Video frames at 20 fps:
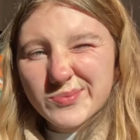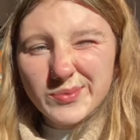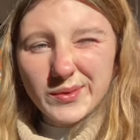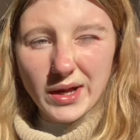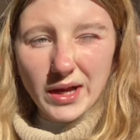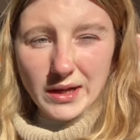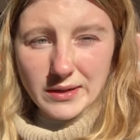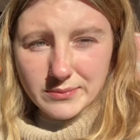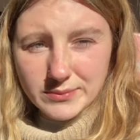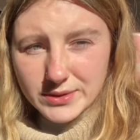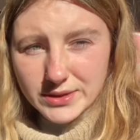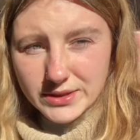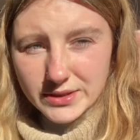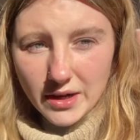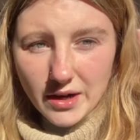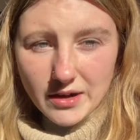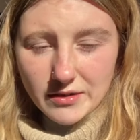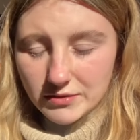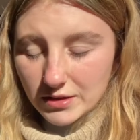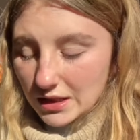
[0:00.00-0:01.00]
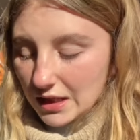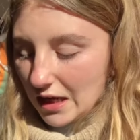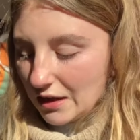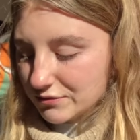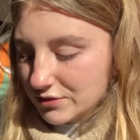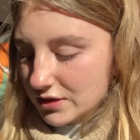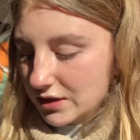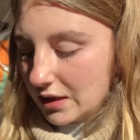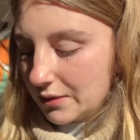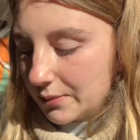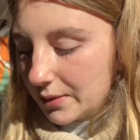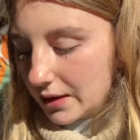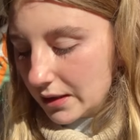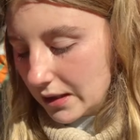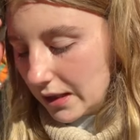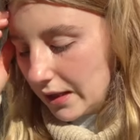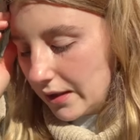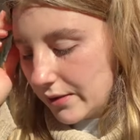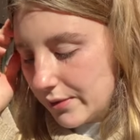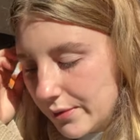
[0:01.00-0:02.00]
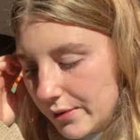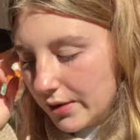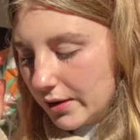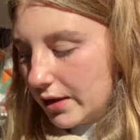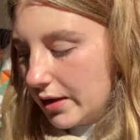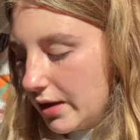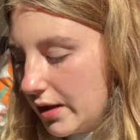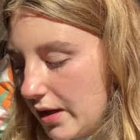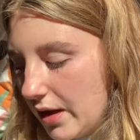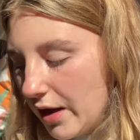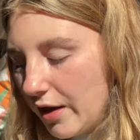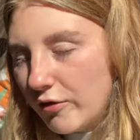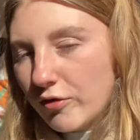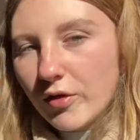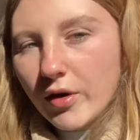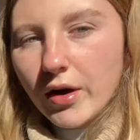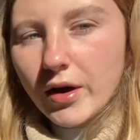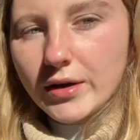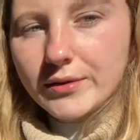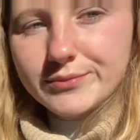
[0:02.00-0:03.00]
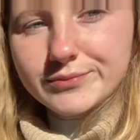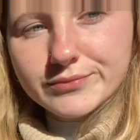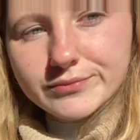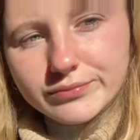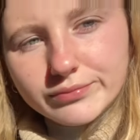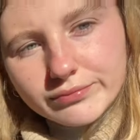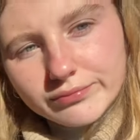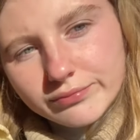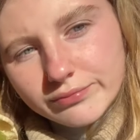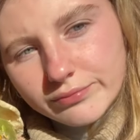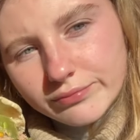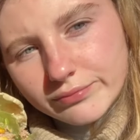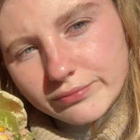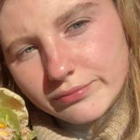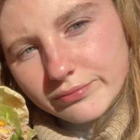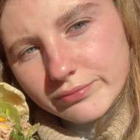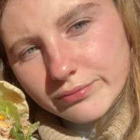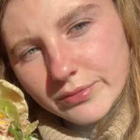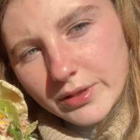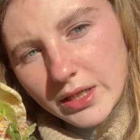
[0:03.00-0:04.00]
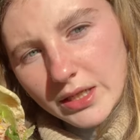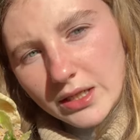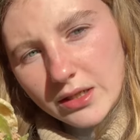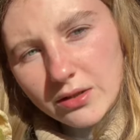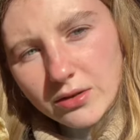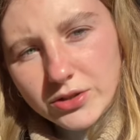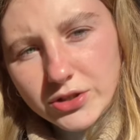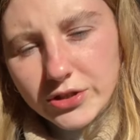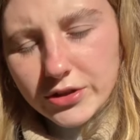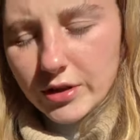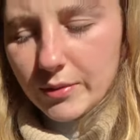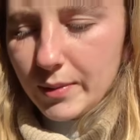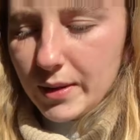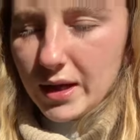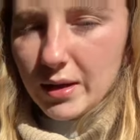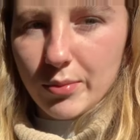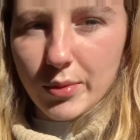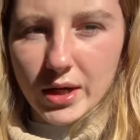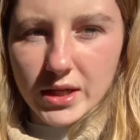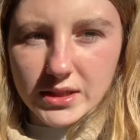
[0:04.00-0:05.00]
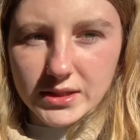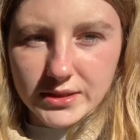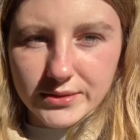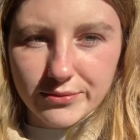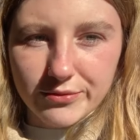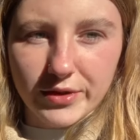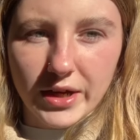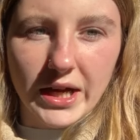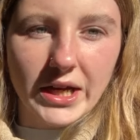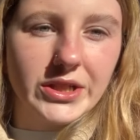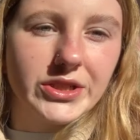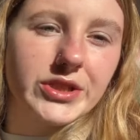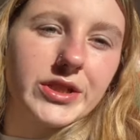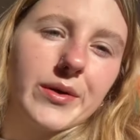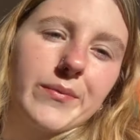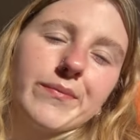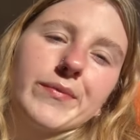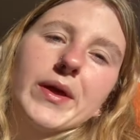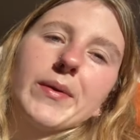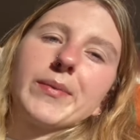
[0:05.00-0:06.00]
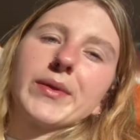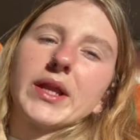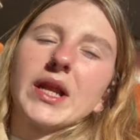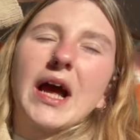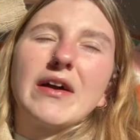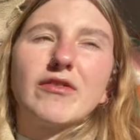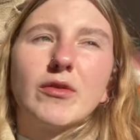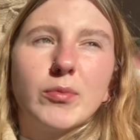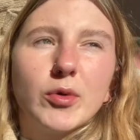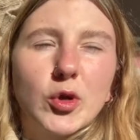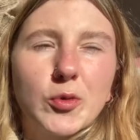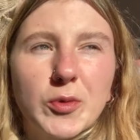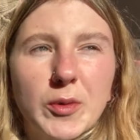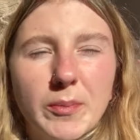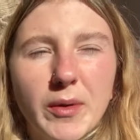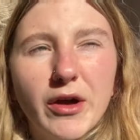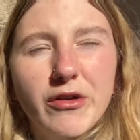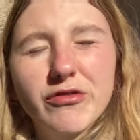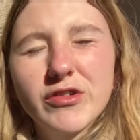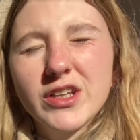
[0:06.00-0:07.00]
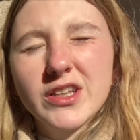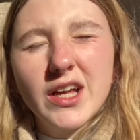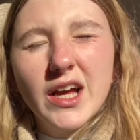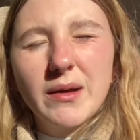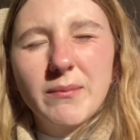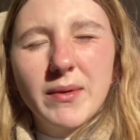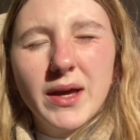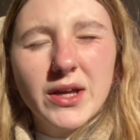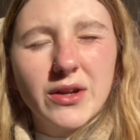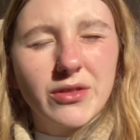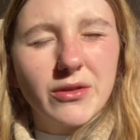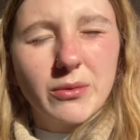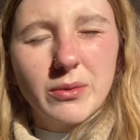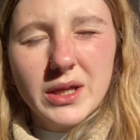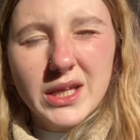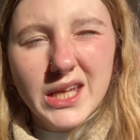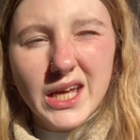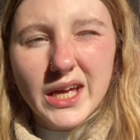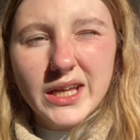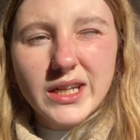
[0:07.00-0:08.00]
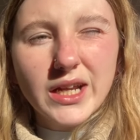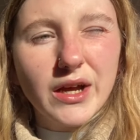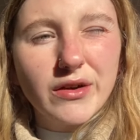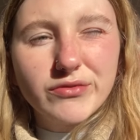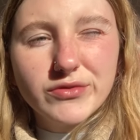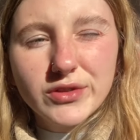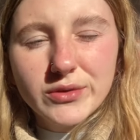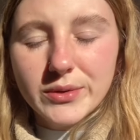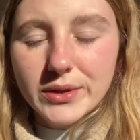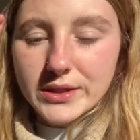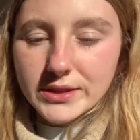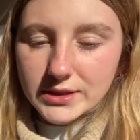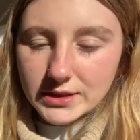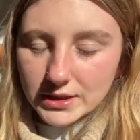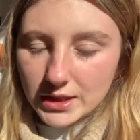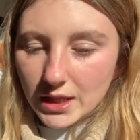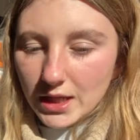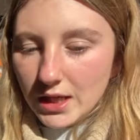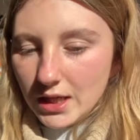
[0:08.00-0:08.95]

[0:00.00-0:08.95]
I am starving after that workout. I've got a little tuna pita bread and some veg, and I'm gonna have a blueberry muffin that I made on the weekend afterwards.